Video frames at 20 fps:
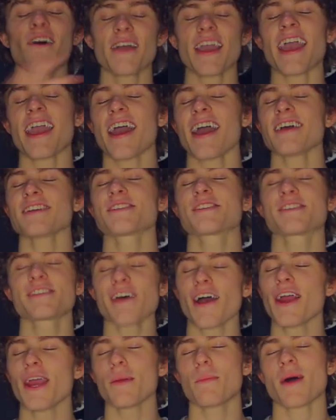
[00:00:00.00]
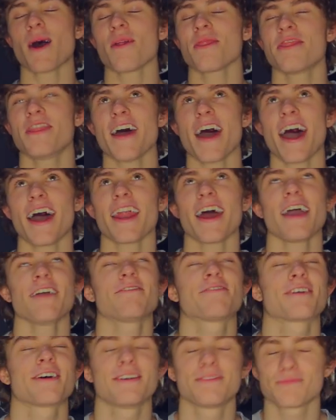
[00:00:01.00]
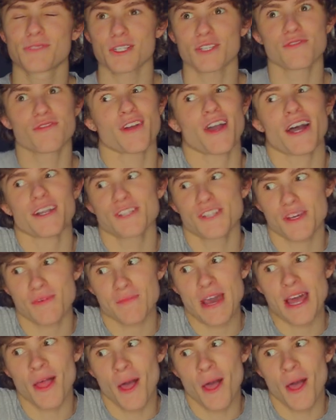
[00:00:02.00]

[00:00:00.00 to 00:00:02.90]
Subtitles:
Okay guys, sorry about that. I just forgot to do my